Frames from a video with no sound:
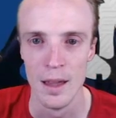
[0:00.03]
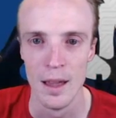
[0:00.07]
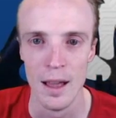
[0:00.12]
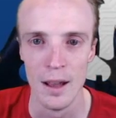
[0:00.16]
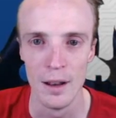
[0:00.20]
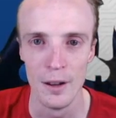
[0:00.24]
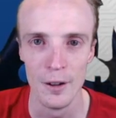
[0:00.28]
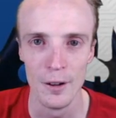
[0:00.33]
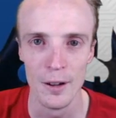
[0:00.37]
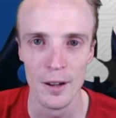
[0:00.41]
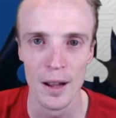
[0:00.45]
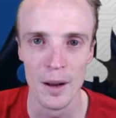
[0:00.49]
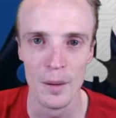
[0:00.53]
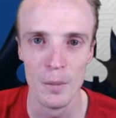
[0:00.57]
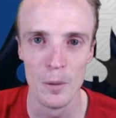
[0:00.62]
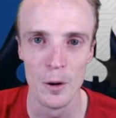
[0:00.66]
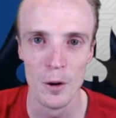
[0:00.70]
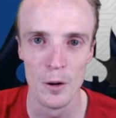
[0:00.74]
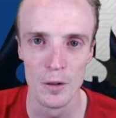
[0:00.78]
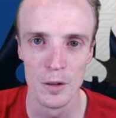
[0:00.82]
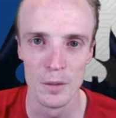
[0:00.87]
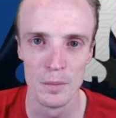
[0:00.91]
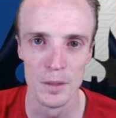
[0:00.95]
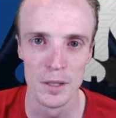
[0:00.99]
Hello and
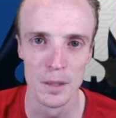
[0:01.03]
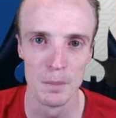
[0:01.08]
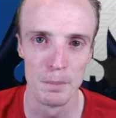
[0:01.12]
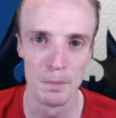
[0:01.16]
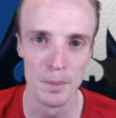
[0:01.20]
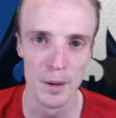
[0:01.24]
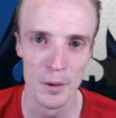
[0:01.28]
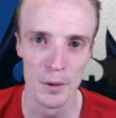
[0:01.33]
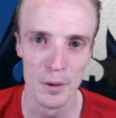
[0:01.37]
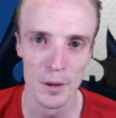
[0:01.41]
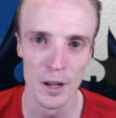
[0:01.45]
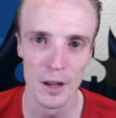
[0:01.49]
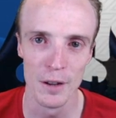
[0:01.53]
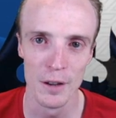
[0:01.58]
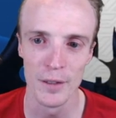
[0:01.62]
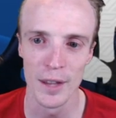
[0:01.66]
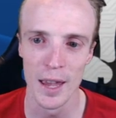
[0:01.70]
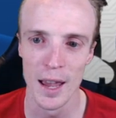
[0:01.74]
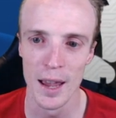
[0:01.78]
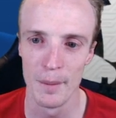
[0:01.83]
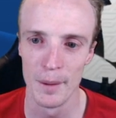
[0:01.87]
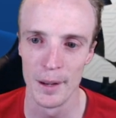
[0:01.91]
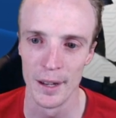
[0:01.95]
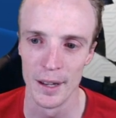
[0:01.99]
welcome to Bell Curve
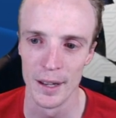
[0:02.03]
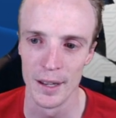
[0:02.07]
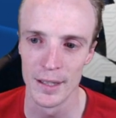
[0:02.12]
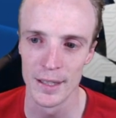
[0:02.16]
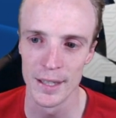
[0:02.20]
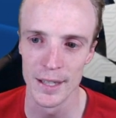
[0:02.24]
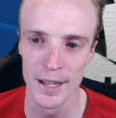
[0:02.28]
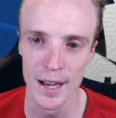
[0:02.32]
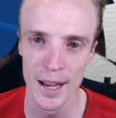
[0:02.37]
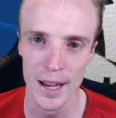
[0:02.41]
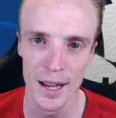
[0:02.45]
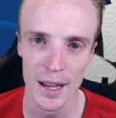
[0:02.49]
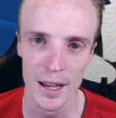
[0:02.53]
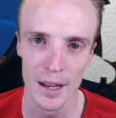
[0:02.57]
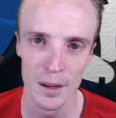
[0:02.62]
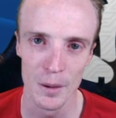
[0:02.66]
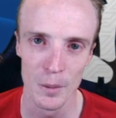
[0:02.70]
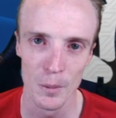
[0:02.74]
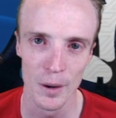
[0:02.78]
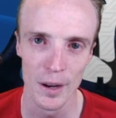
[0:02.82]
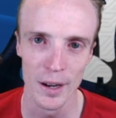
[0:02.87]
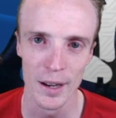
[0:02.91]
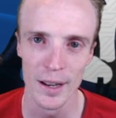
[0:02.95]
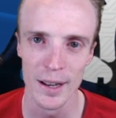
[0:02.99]
Gaming, and today
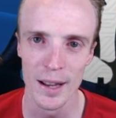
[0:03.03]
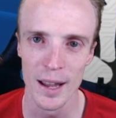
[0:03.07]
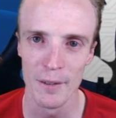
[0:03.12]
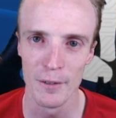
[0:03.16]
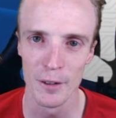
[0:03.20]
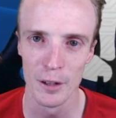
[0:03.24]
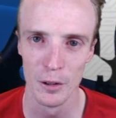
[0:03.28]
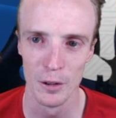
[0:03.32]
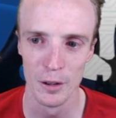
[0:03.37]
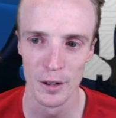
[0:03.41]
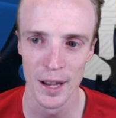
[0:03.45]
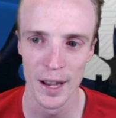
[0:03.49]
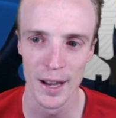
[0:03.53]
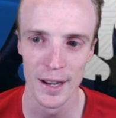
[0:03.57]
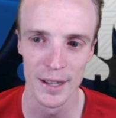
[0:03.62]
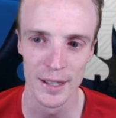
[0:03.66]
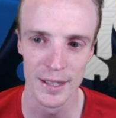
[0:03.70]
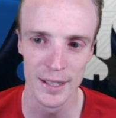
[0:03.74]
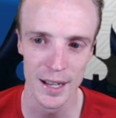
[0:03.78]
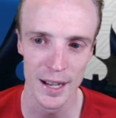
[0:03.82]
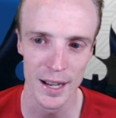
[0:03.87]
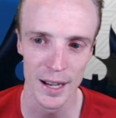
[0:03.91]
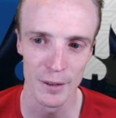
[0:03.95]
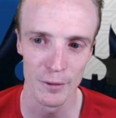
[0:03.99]
we're going to have a look at a
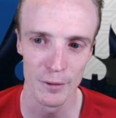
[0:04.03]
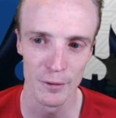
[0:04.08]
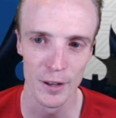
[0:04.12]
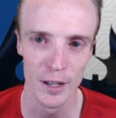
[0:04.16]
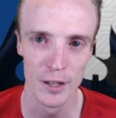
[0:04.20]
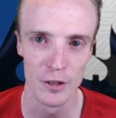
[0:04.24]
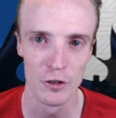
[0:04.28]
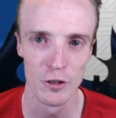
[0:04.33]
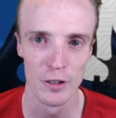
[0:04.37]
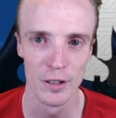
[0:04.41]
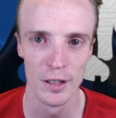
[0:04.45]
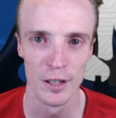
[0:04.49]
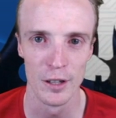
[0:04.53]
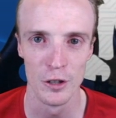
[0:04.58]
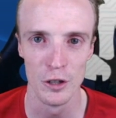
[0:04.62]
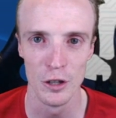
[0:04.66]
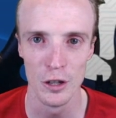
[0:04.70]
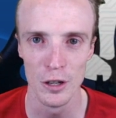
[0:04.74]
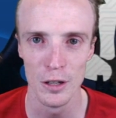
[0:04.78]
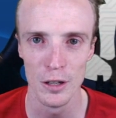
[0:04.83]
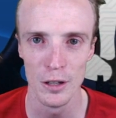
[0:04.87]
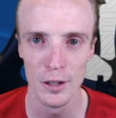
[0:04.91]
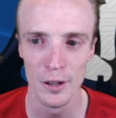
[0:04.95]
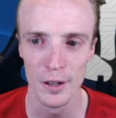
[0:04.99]
deck featuring the
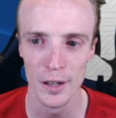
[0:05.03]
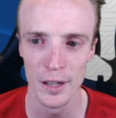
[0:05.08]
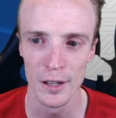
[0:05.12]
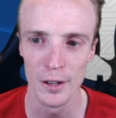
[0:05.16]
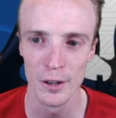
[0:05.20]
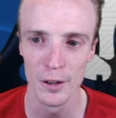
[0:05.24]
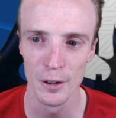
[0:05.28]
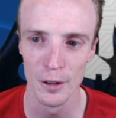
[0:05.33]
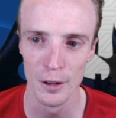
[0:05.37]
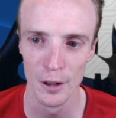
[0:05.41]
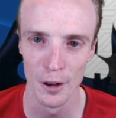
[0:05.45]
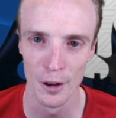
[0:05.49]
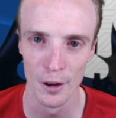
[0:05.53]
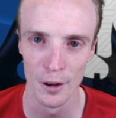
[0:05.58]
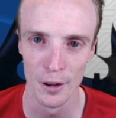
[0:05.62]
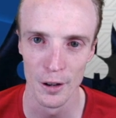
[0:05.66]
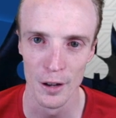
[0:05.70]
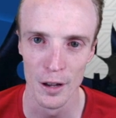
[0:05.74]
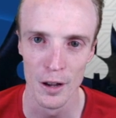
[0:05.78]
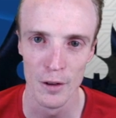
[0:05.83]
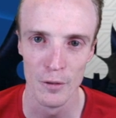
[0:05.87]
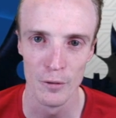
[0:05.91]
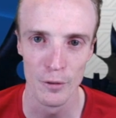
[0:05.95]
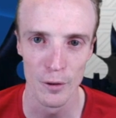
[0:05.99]
new
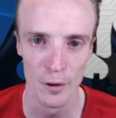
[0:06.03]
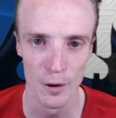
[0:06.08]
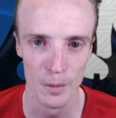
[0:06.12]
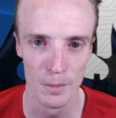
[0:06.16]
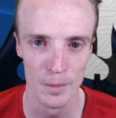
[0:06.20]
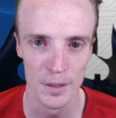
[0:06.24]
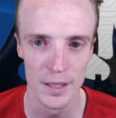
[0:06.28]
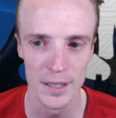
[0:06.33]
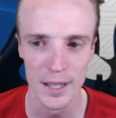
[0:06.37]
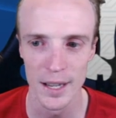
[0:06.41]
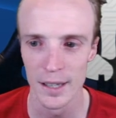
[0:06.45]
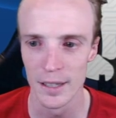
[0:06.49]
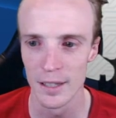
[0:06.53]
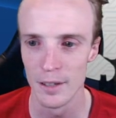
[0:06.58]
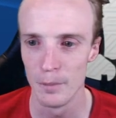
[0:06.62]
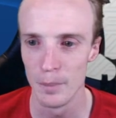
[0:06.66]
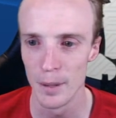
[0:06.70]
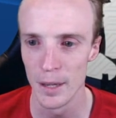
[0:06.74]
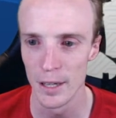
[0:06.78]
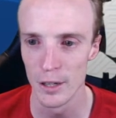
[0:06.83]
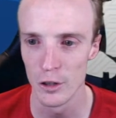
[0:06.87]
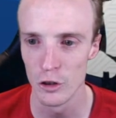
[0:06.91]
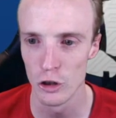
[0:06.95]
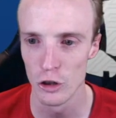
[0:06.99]
Ludicolo from Detective
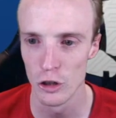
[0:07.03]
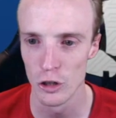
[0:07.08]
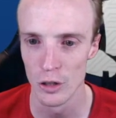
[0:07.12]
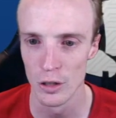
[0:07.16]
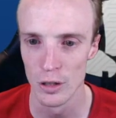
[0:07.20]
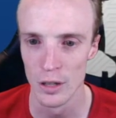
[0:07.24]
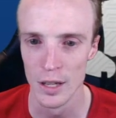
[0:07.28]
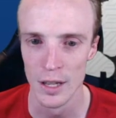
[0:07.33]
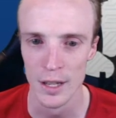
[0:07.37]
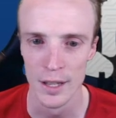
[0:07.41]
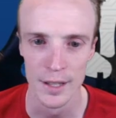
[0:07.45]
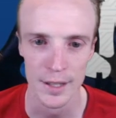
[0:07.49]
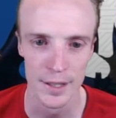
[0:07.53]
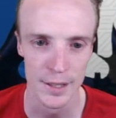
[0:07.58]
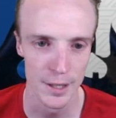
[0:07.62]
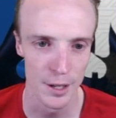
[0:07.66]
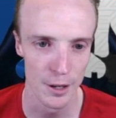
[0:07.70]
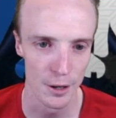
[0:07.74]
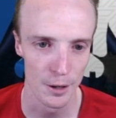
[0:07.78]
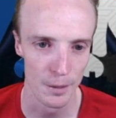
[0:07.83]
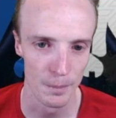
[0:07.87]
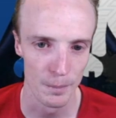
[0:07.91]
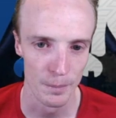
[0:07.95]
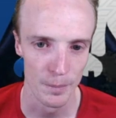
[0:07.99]
Pikachu.
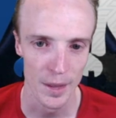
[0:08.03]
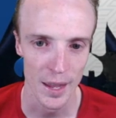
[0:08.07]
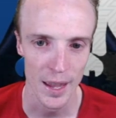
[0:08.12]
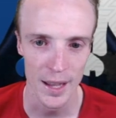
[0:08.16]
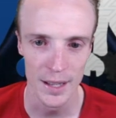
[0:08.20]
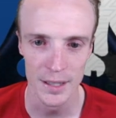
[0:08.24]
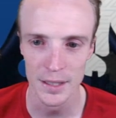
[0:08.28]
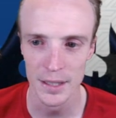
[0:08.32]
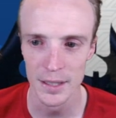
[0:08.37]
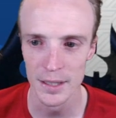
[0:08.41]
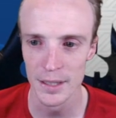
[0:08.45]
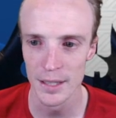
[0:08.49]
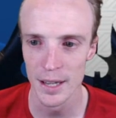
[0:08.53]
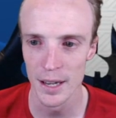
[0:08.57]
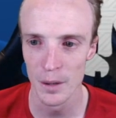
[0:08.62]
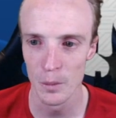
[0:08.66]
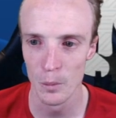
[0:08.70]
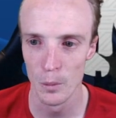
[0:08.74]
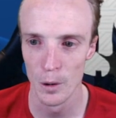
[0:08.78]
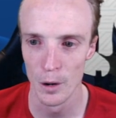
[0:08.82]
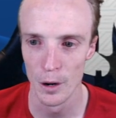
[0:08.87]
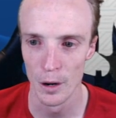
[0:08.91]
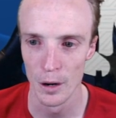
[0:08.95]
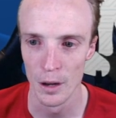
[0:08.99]
So, how's this
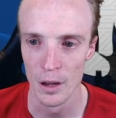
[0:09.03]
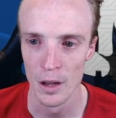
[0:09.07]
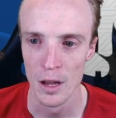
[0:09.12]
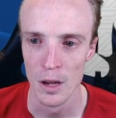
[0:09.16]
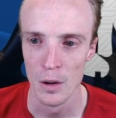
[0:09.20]
deck work?